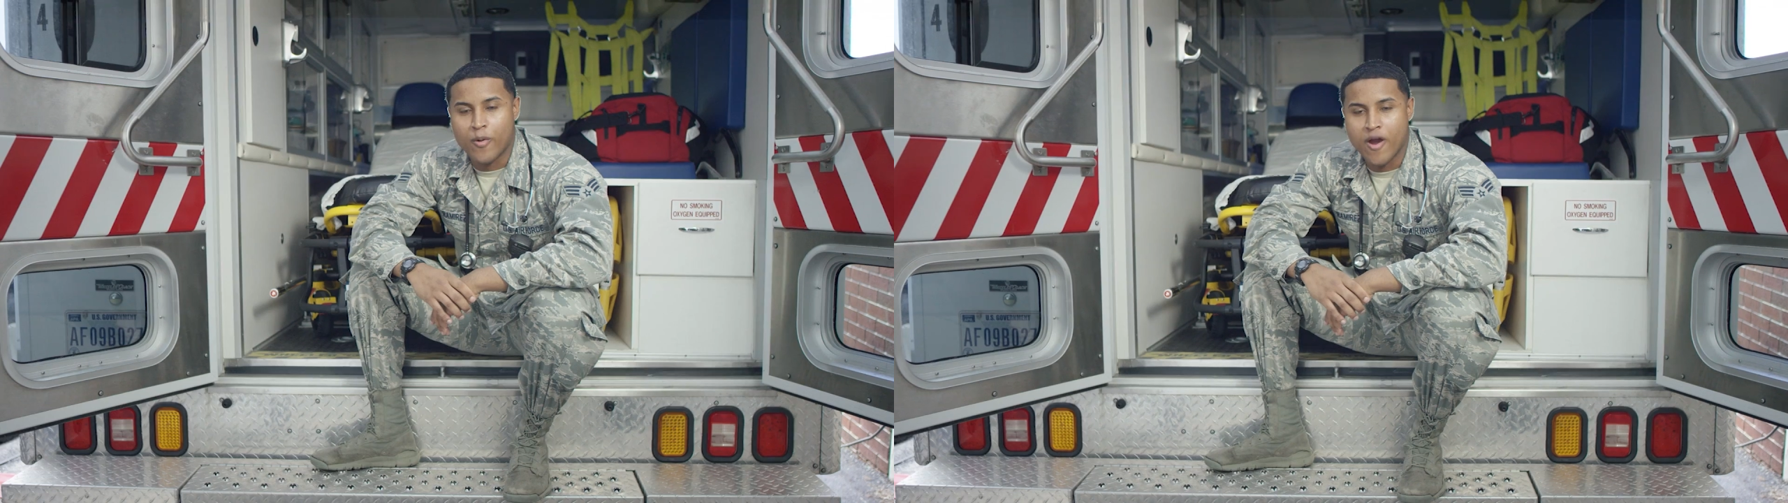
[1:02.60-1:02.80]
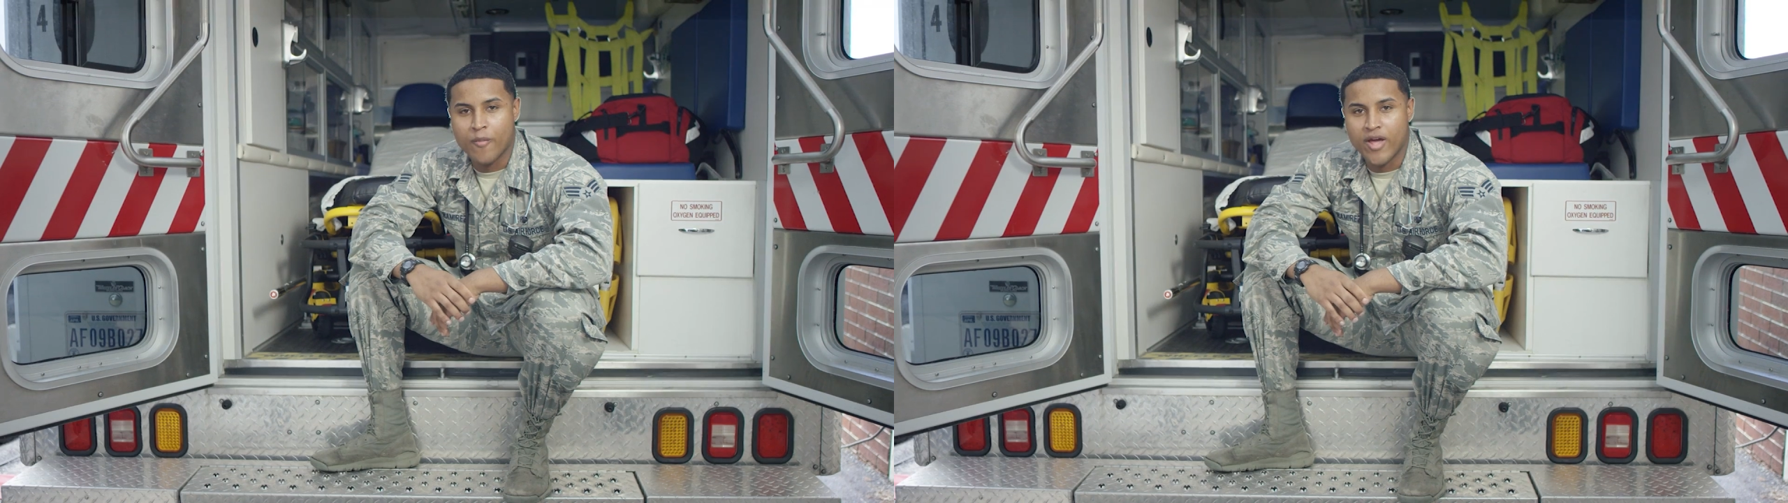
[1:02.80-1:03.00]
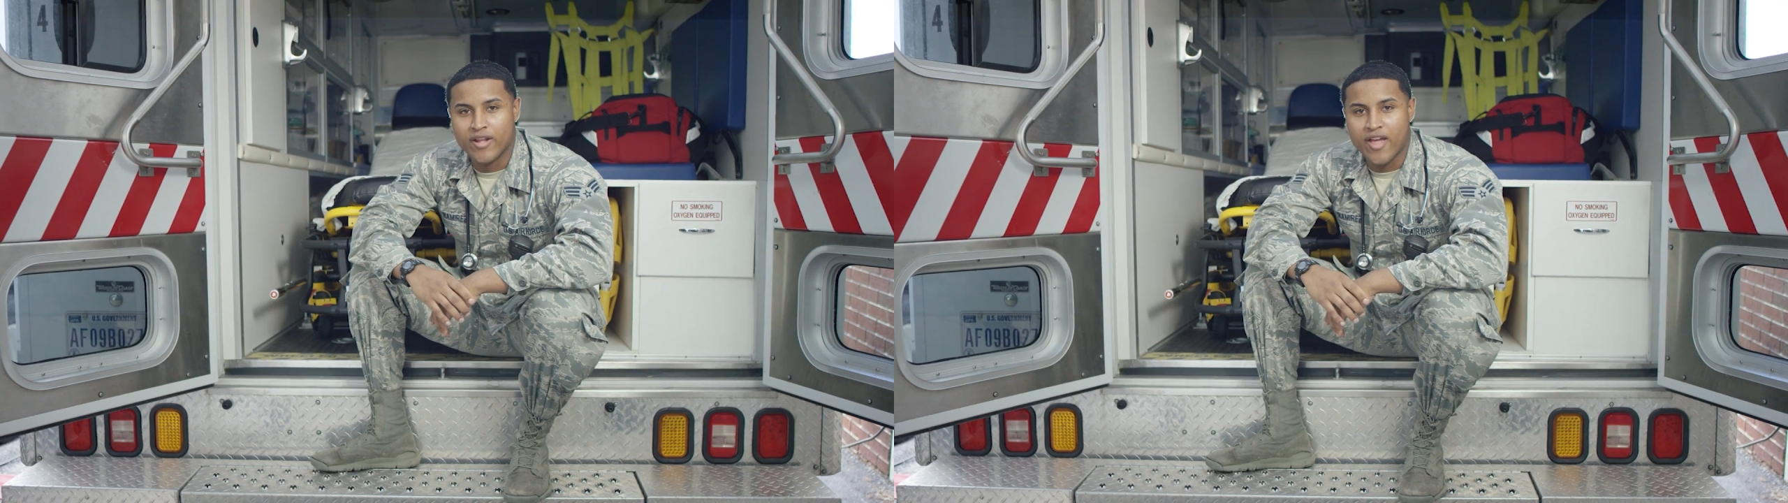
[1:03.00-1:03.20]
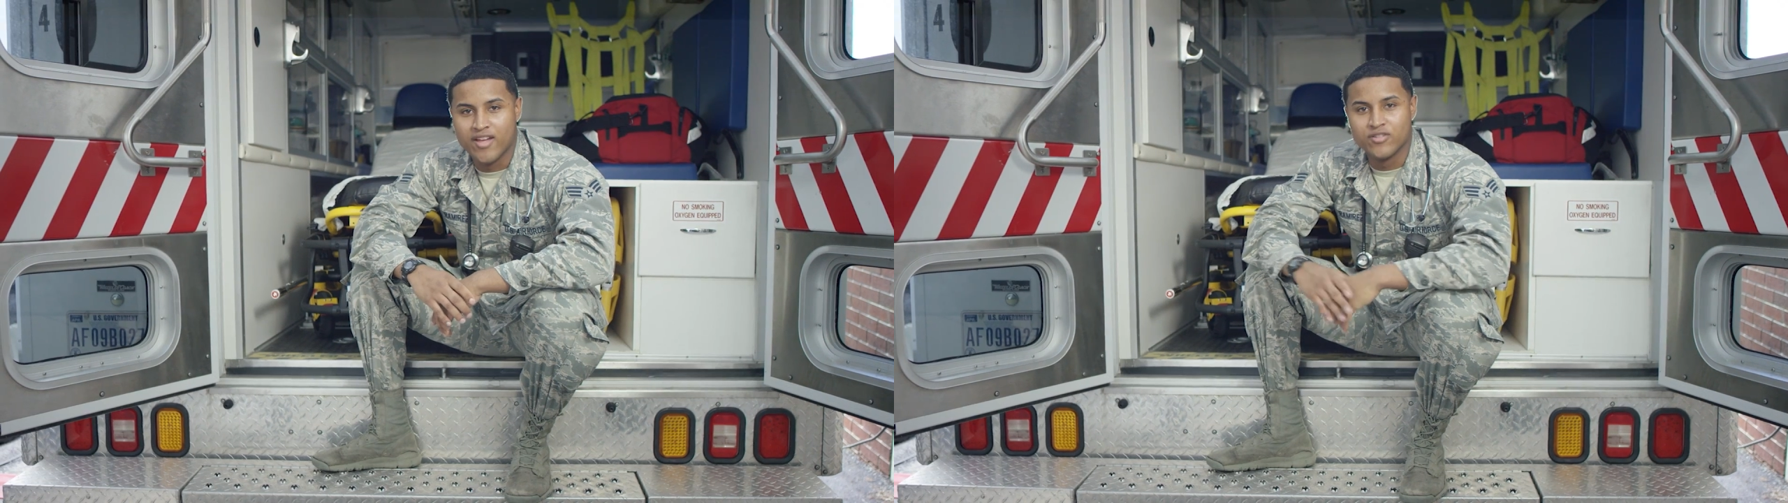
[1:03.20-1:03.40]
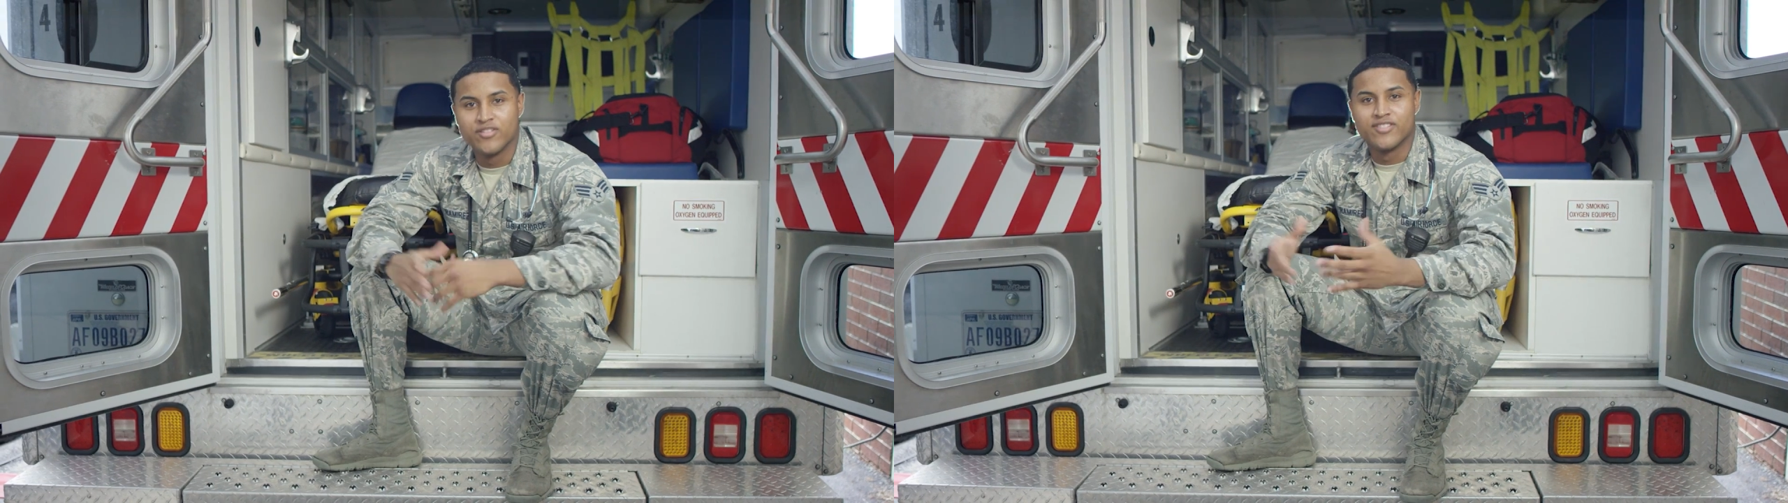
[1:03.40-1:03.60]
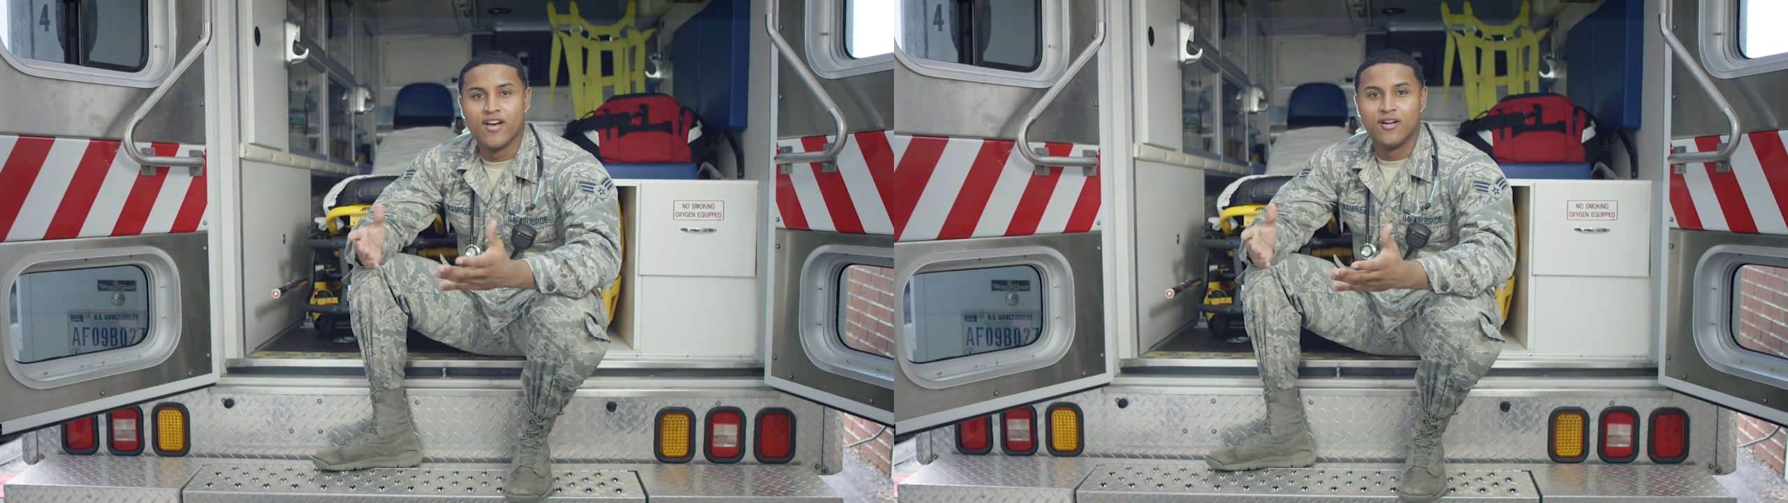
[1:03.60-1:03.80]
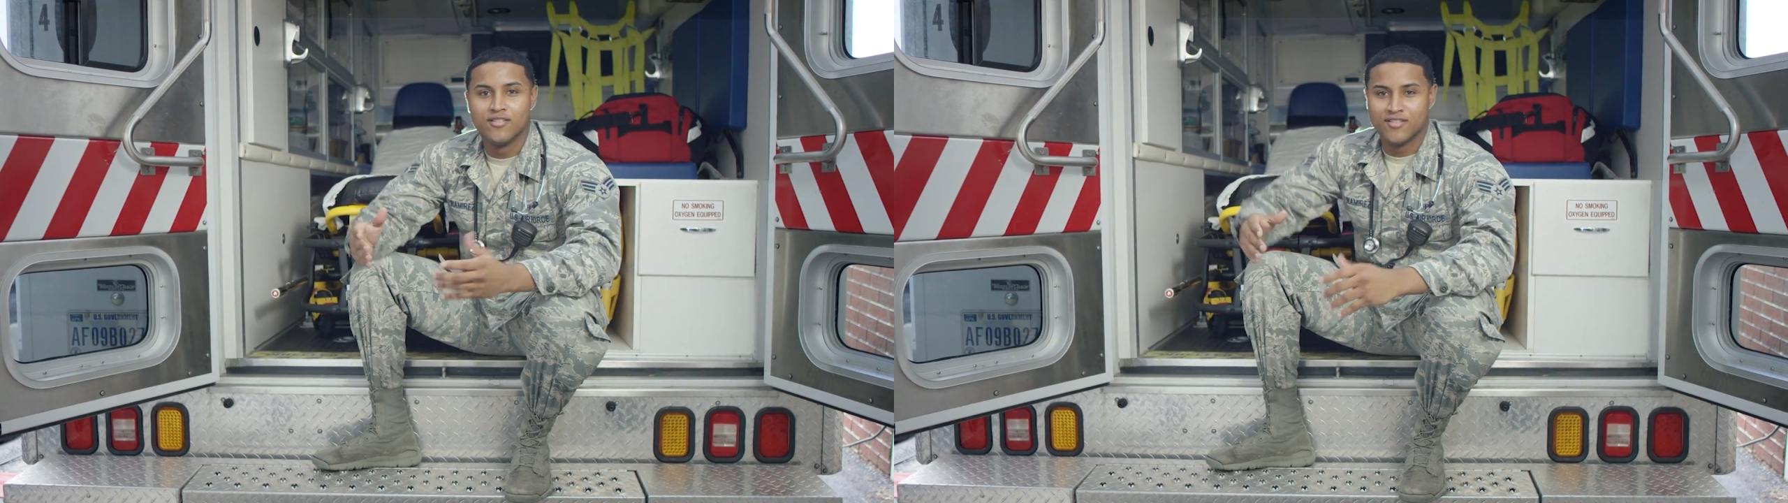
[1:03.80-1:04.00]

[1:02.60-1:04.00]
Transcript: a paramedic. As you can tell,